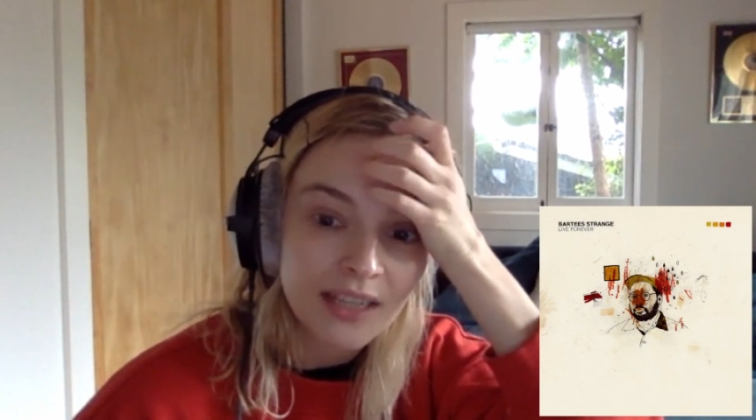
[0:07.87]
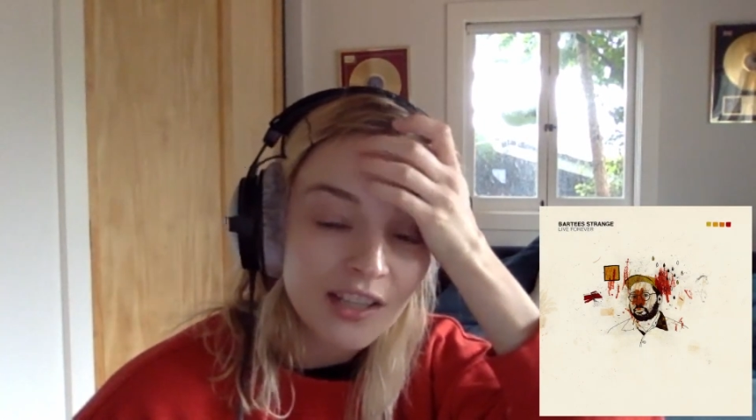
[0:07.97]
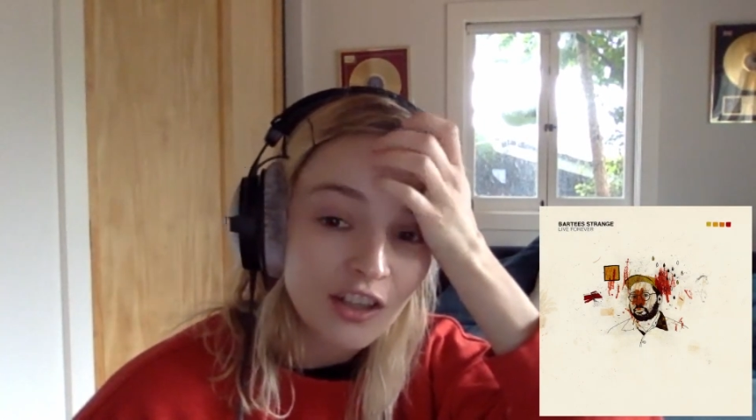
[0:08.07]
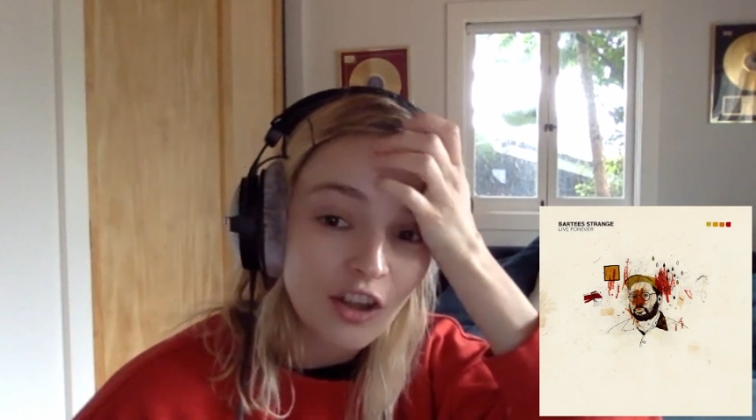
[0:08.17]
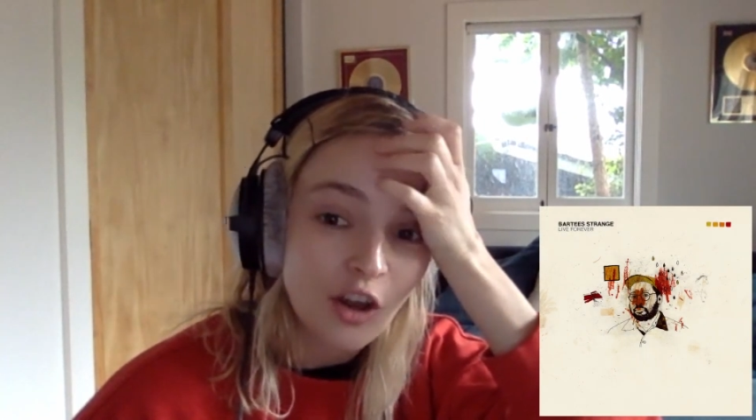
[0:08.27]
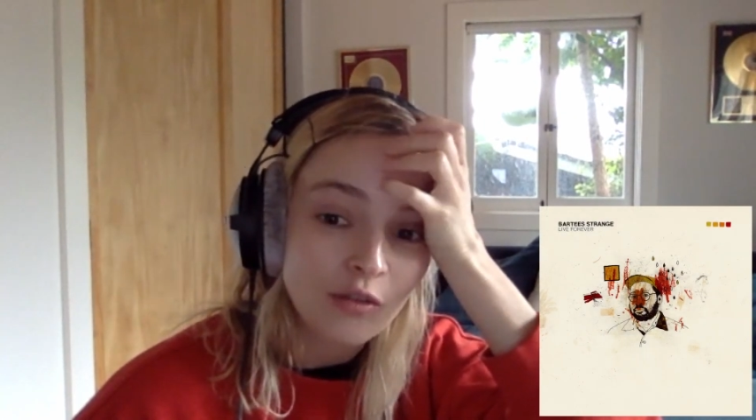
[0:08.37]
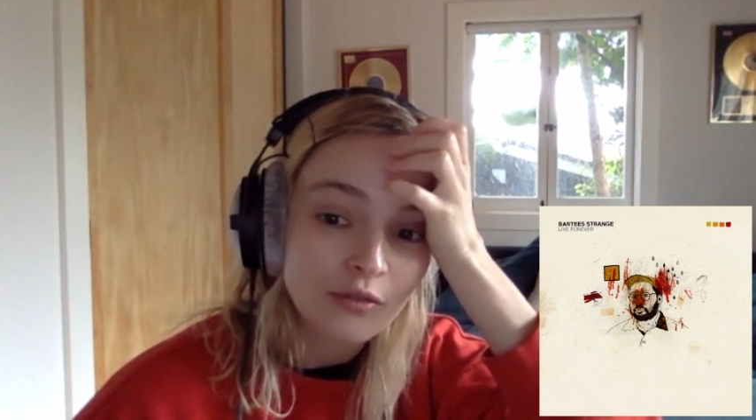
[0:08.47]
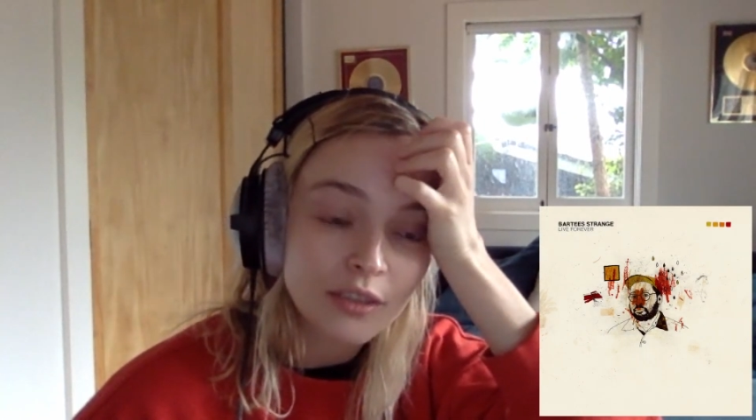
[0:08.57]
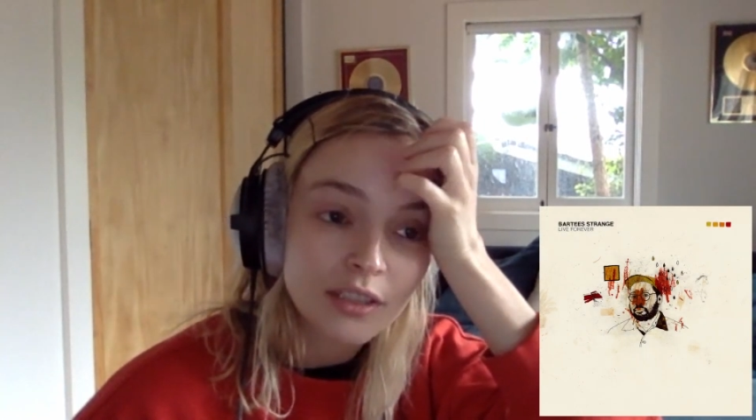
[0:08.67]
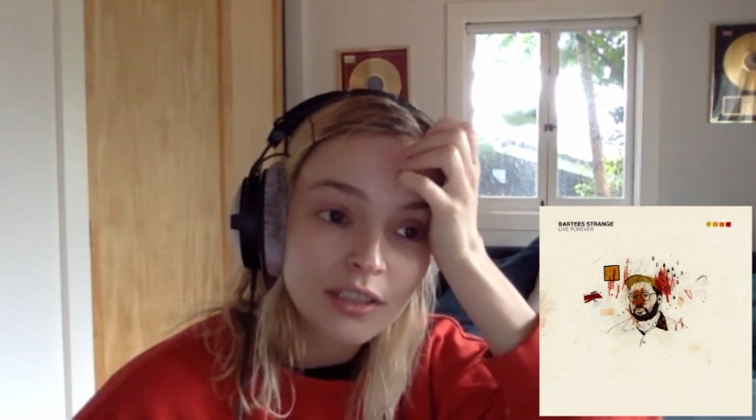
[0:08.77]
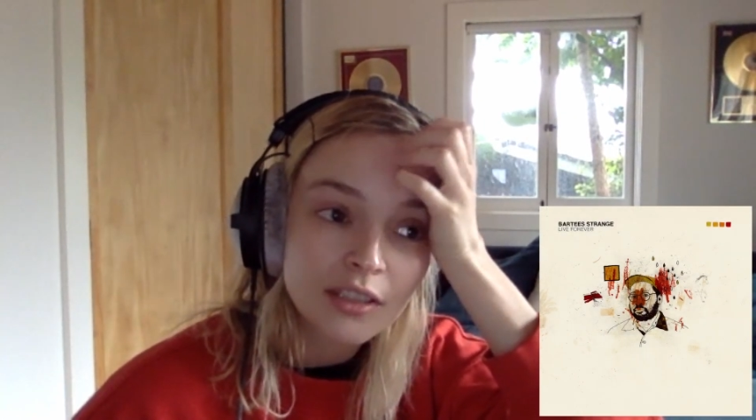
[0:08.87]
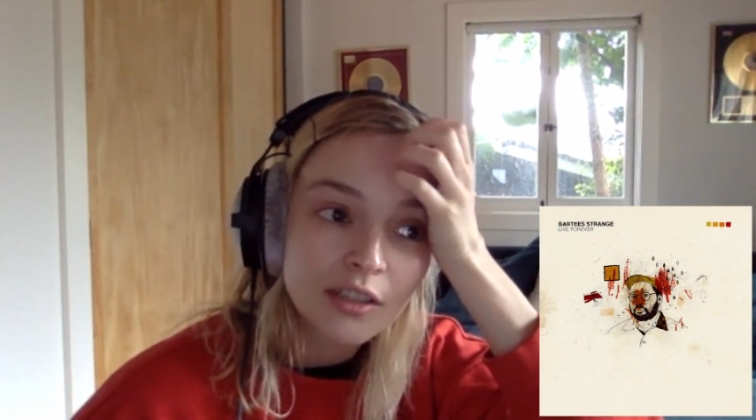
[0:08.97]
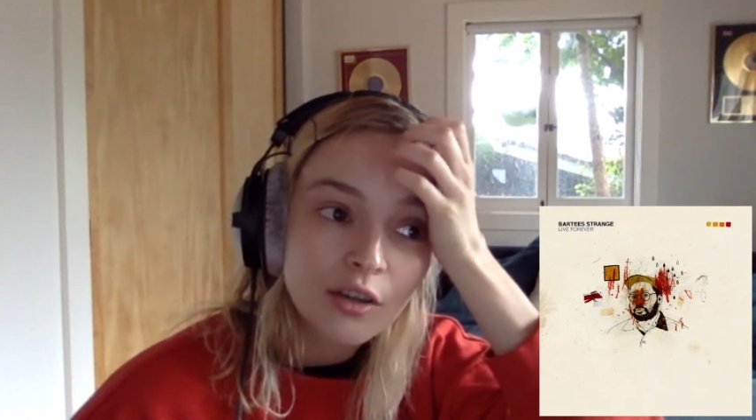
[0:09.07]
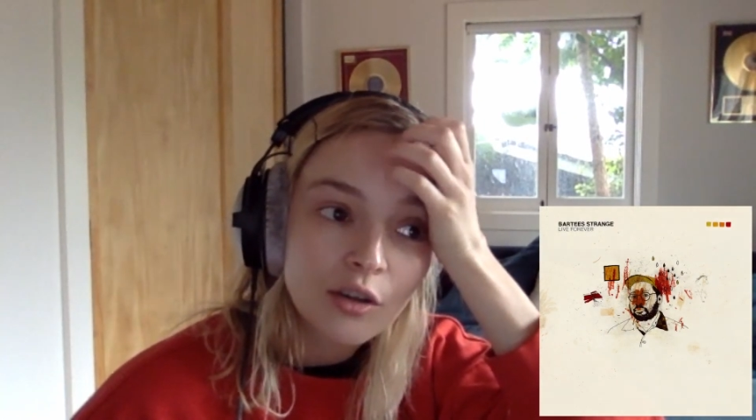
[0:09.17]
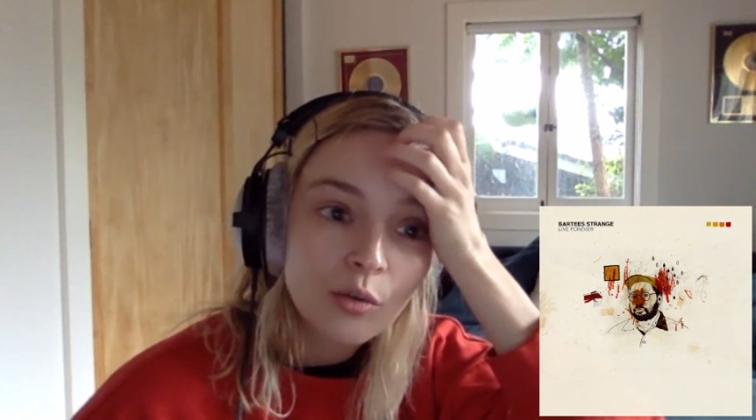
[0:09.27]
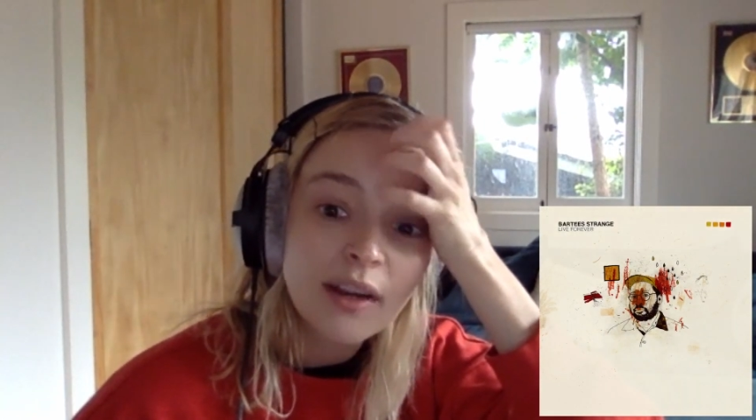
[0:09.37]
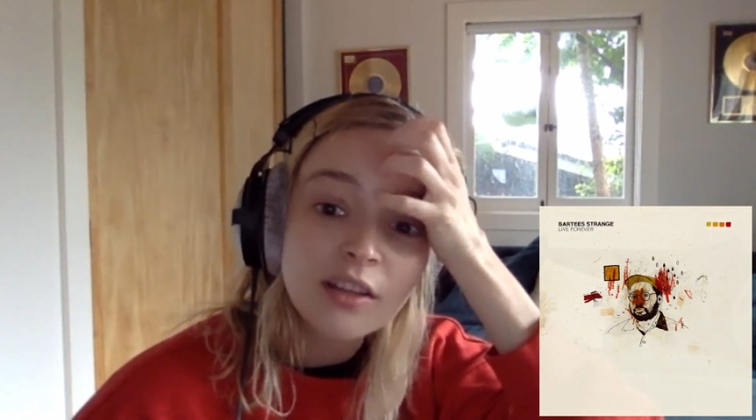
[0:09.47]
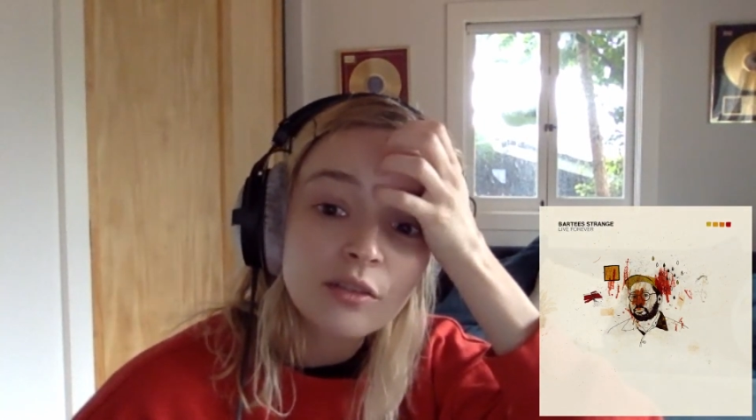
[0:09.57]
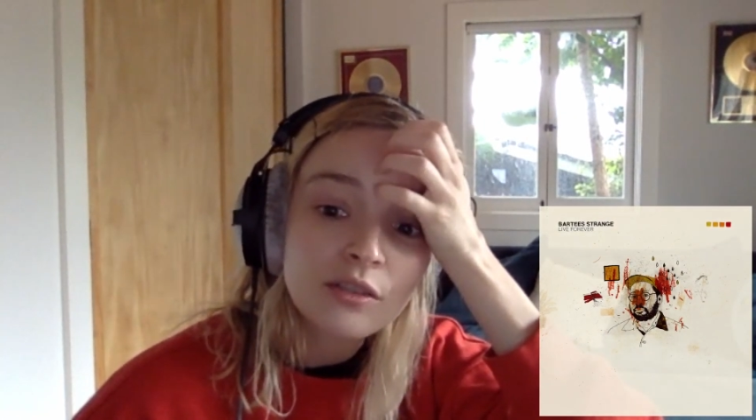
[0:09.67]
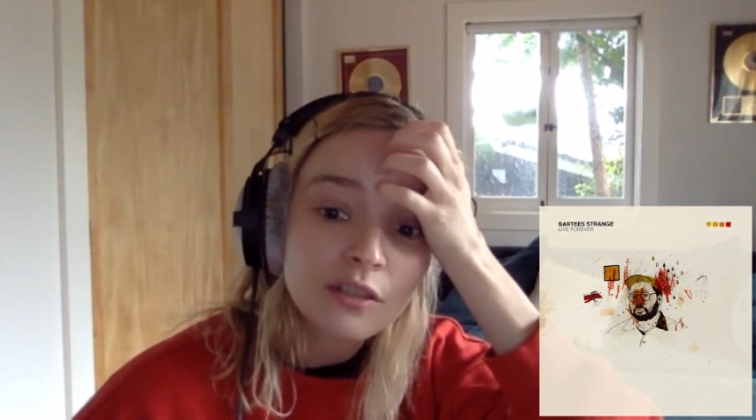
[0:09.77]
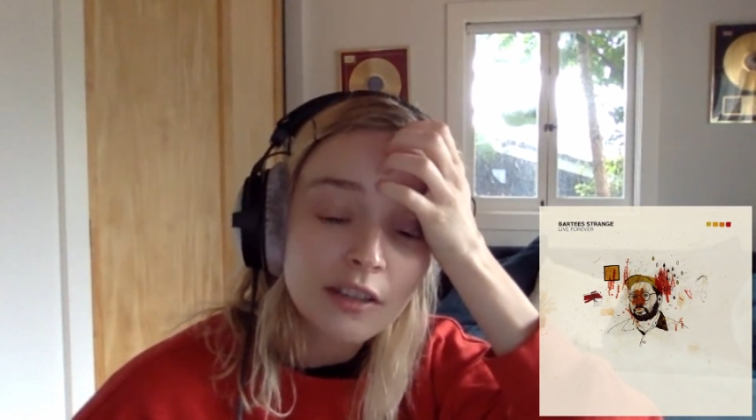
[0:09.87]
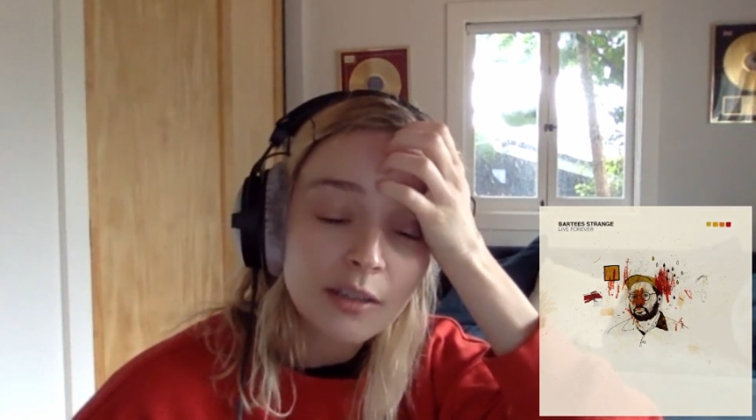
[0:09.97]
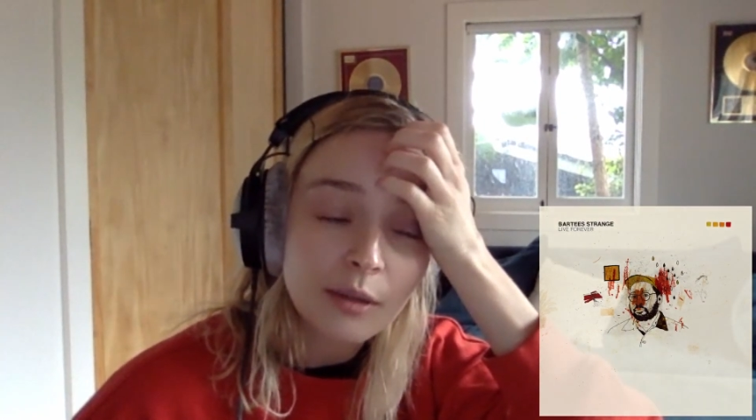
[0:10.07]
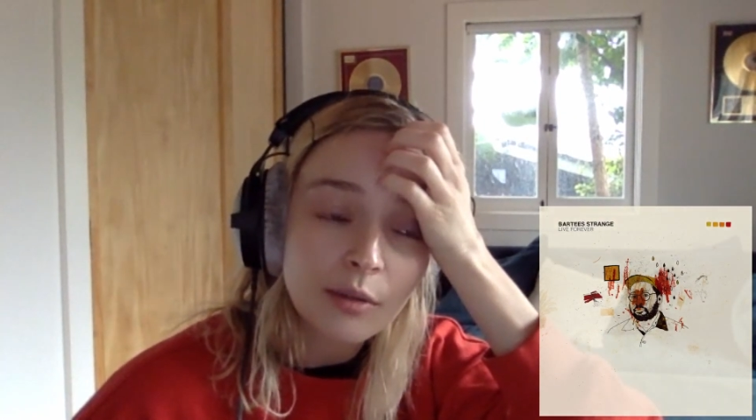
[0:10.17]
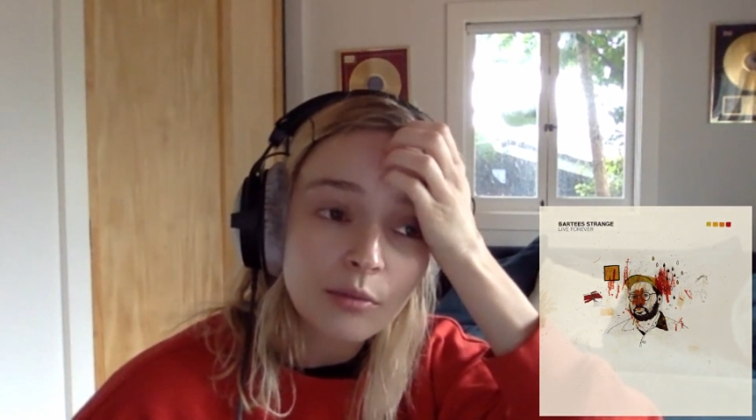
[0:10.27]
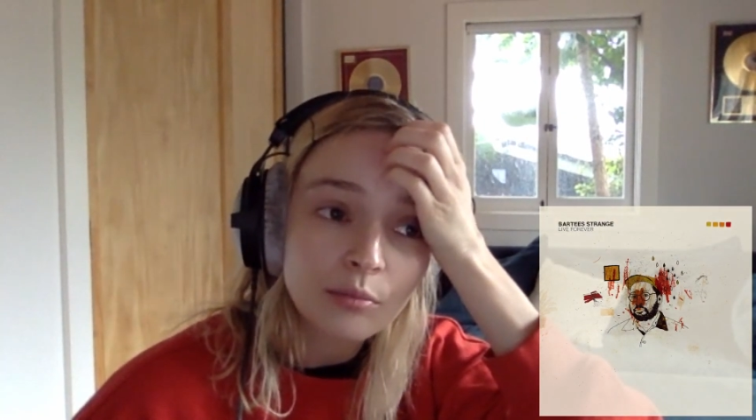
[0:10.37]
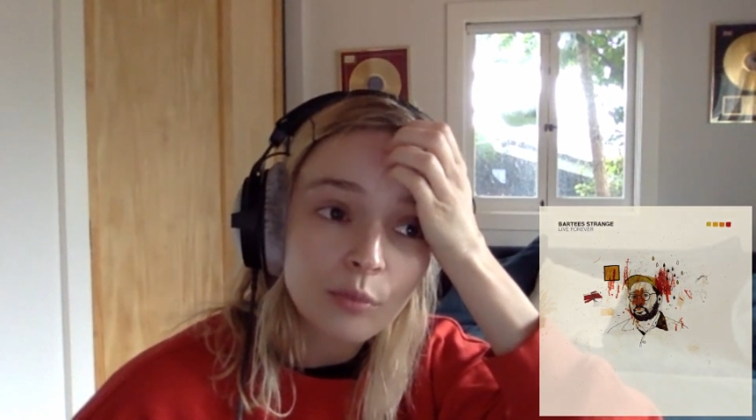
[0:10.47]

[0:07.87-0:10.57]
It's a lot of white dudes talking about